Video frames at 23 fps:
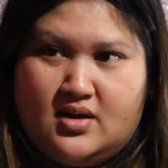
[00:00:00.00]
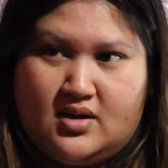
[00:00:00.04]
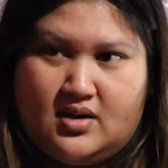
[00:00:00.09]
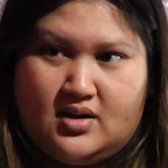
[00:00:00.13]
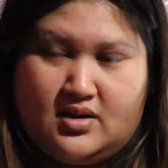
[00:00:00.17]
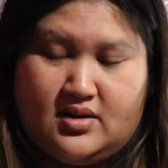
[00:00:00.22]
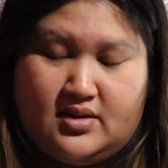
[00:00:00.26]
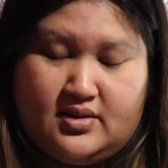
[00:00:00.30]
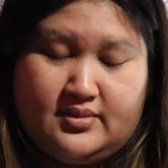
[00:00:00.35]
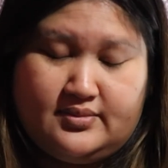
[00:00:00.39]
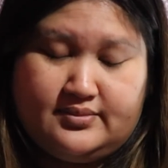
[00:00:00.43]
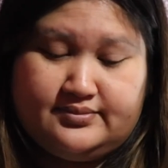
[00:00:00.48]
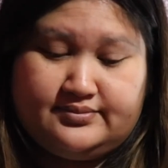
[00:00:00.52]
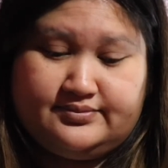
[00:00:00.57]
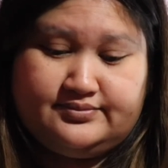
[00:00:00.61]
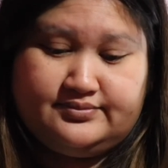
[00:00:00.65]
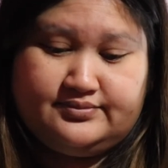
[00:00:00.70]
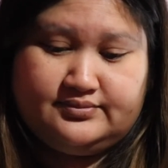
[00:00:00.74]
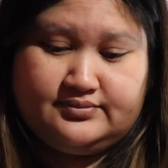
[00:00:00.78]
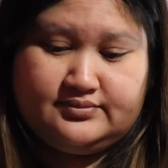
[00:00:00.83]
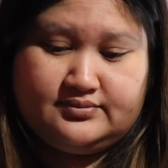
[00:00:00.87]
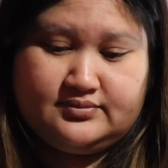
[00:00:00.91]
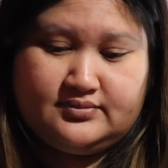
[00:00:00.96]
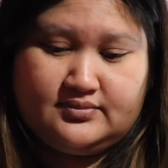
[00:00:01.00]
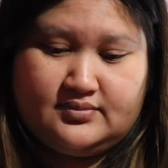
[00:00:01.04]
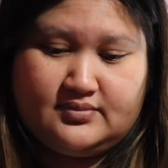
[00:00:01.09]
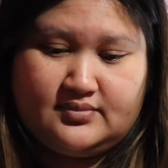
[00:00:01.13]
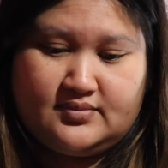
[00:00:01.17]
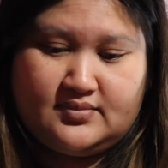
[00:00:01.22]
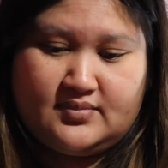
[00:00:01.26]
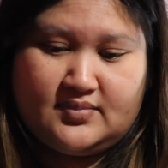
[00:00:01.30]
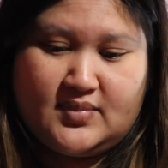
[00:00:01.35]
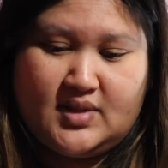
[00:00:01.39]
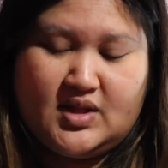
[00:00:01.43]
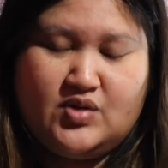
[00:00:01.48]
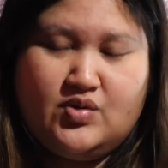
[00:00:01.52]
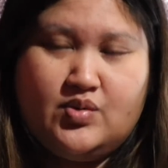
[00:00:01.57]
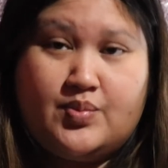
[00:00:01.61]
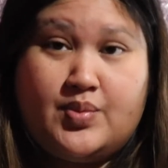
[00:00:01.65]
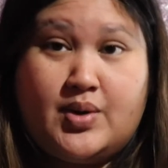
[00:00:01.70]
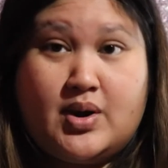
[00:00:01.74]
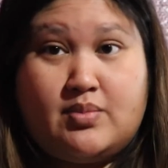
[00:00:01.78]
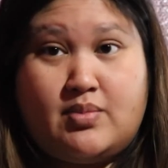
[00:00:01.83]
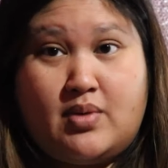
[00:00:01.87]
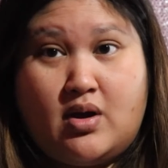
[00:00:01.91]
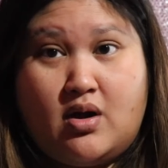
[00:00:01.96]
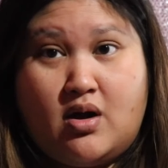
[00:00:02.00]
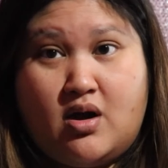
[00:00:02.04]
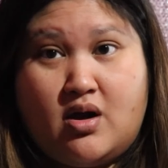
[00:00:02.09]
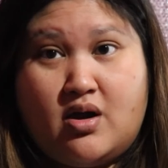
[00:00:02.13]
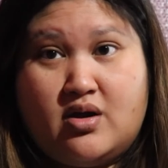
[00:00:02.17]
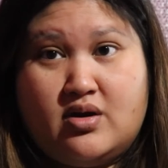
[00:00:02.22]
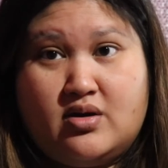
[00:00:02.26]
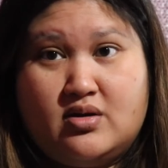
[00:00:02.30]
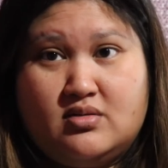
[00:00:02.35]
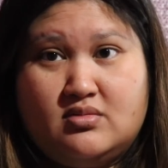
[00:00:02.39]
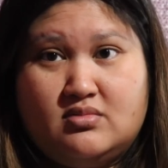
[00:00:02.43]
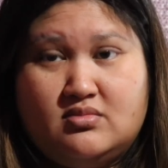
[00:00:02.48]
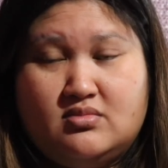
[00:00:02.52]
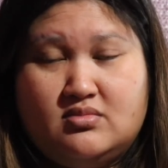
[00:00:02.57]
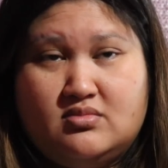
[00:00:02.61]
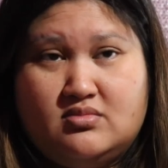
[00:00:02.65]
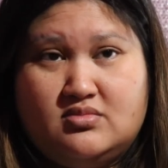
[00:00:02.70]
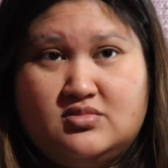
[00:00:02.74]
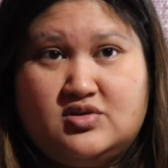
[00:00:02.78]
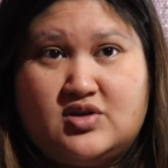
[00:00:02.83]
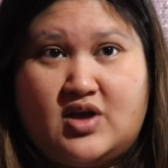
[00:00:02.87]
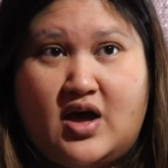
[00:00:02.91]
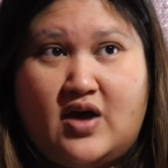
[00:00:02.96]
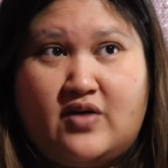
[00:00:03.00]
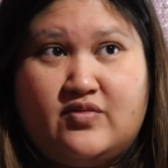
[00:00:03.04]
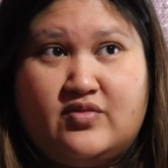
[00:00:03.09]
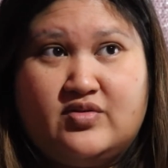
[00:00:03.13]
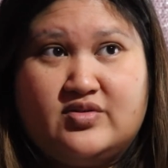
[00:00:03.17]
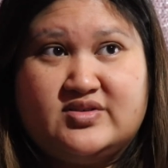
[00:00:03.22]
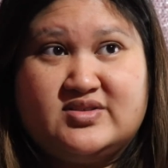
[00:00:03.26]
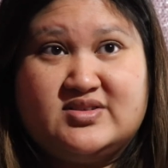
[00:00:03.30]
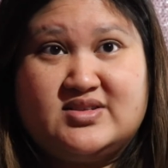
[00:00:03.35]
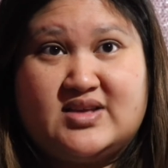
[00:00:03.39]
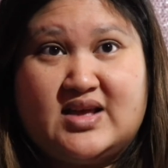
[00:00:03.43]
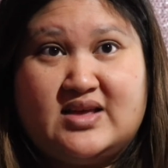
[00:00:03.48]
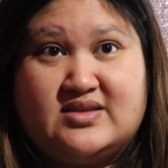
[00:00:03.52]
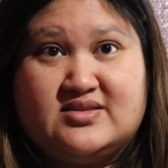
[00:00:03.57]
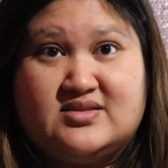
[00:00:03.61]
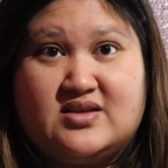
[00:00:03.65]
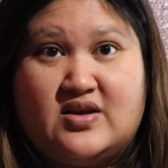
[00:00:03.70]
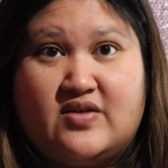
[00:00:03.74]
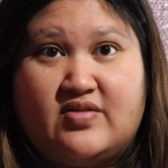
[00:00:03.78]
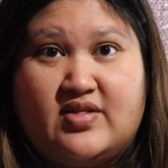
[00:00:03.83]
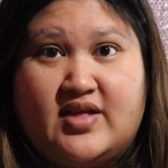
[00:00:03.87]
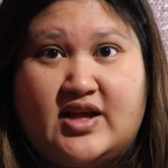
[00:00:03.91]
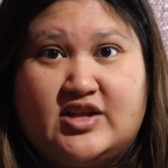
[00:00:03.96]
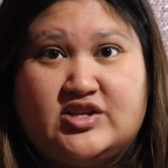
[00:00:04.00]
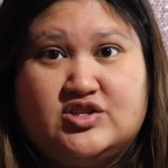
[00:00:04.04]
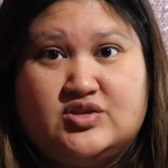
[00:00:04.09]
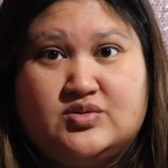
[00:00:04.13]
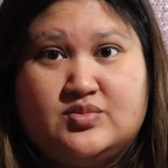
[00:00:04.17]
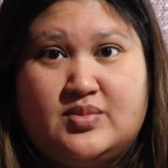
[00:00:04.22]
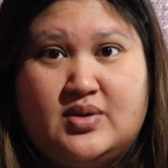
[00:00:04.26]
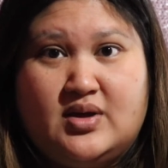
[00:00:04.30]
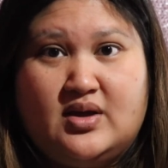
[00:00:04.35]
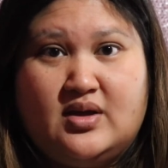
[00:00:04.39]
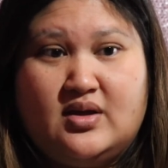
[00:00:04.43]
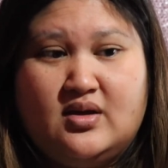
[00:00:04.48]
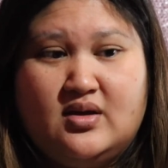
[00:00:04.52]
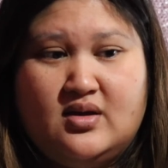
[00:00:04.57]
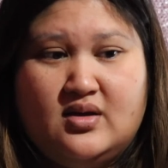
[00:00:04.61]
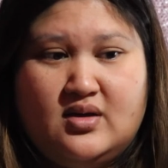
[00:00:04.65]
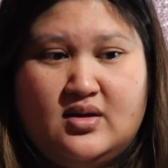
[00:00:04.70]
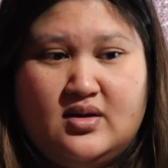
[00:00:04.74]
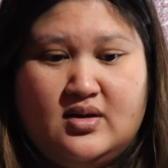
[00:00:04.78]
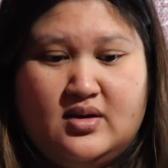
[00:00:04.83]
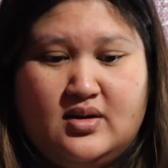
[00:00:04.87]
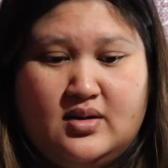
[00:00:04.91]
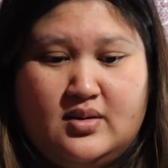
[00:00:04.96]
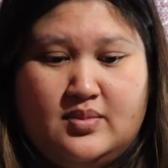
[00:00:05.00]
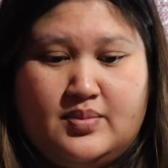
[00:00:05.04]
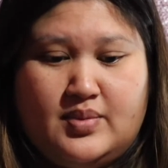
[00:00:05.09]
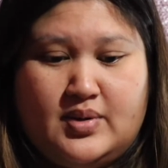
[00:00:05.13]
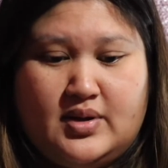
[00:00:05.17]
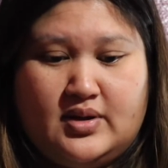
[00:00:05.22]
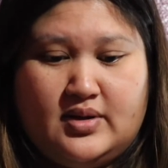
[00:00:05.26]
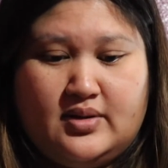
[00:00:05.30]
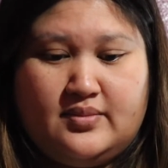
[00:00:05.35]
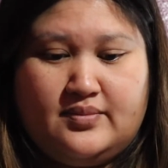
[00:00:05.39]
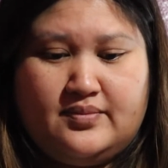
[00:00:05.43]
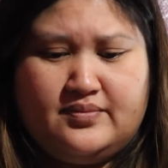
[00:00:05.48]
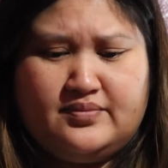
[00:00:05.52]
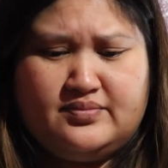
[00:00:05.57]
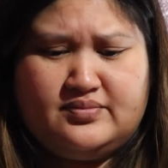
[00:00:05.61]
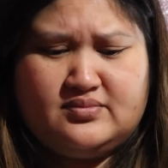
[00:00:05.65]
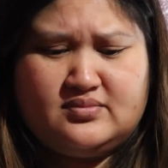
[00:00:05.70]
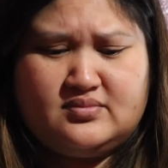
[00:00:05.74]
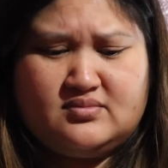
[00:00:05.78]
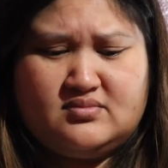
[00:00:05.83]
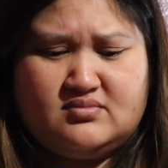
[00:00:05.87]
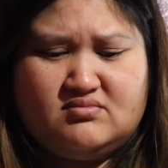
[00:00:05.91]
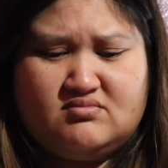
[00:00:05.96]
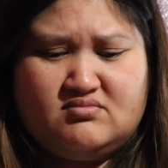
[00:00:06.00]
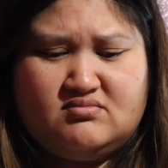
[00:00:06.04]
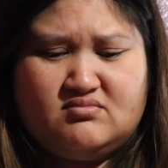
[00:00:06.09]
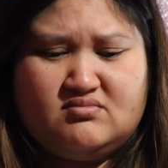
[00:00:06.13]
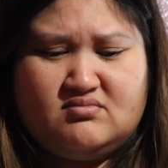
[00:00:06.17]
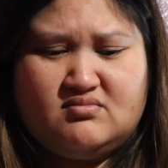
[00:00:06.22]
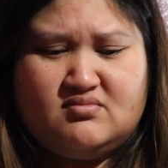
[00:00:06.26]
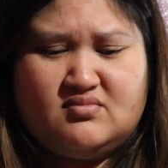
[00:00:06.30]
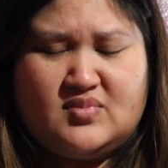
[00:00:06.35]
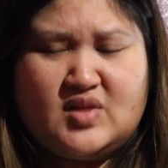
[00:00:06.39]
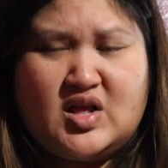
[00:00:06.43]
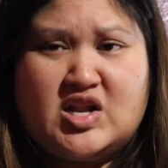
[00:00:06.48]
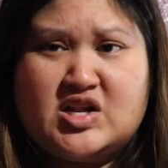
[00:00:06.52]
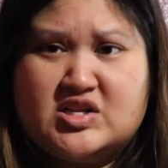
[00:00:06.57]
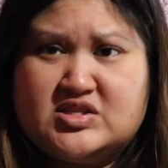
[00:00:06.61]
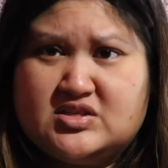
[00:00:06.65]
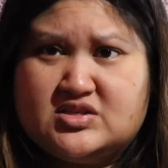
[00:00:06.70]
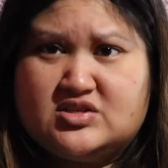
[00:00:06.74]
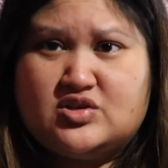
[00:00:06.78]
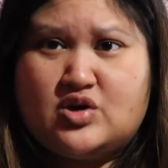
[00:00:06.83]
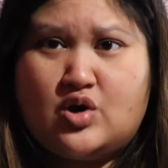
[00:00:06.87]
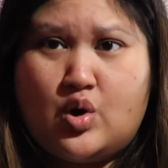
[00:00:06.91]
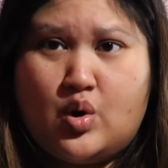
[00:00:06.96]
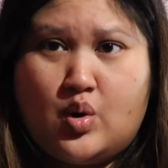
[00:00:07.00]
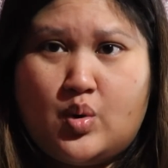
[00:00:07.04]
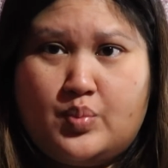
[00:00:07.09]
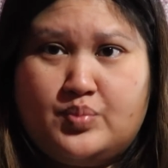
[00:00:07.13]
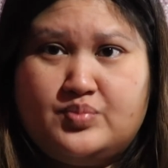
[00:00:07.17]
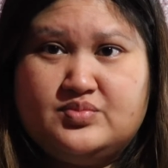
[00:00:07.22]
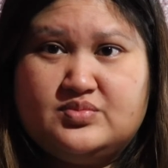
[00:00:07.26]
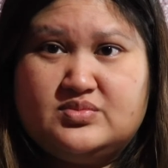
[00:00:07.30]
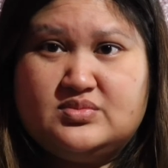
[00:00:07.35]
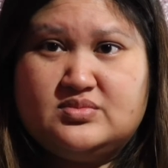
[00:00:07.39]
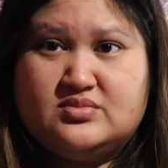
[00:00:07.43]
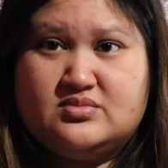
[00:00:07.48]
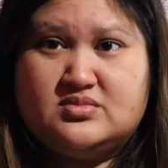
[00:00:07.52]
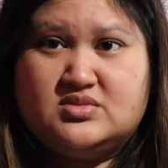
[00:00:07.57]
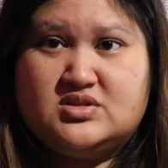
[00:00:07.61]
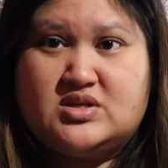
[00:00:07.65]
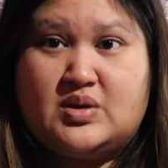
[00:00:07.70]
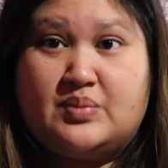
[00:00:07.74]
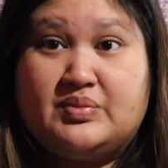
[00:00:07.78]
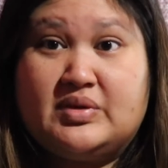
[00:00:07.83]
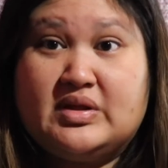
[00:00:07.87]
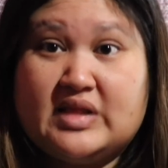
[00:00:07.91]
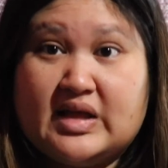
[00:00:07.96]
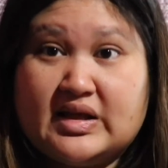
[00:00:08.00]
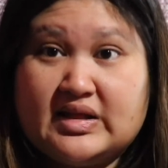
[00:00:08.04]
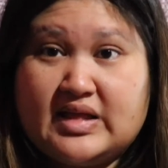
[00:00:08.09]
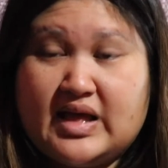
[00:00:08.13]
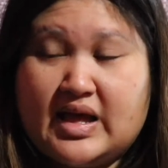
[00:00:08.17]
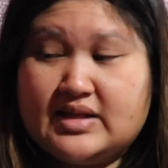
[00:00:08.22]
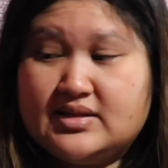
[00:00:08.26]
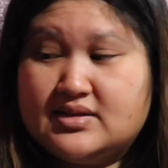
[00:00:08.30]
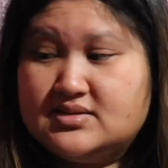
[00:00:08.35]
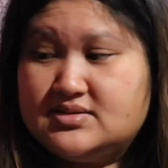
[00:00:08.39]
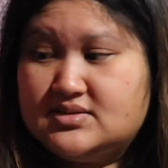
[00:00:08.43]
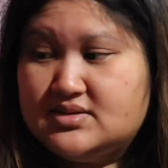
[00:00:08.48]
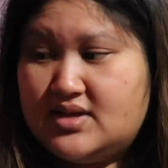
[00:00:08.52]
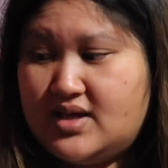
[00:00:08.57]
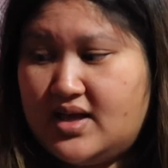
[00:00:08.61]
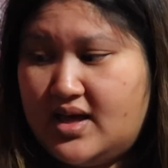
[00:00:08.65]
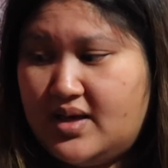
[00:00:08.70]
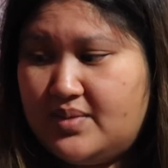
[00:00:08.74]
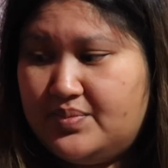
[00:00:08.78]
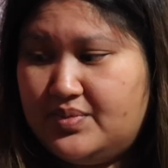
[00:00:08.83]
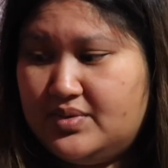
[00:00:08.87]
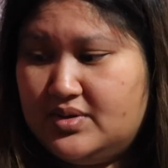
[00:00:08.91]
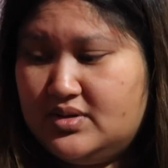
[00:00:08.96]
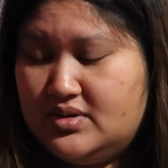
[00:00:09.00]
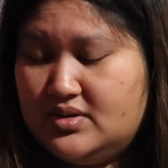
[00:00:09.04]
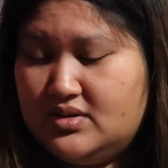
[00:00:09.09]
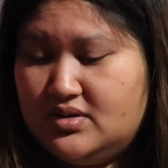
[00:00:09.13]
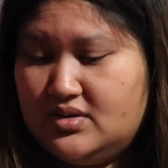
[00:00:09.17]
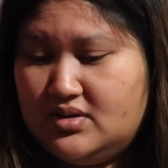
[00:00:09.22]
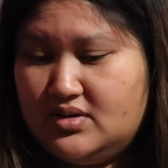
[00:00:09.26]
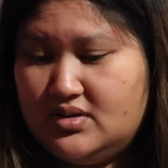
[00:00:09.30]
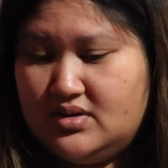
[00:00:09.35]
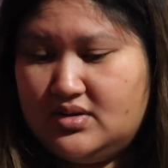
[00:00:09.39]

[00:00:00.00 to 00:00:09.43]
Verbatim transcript: Um it will break my heart to have her say stuff like that to me. But um let's just hope something like that doesn't happen.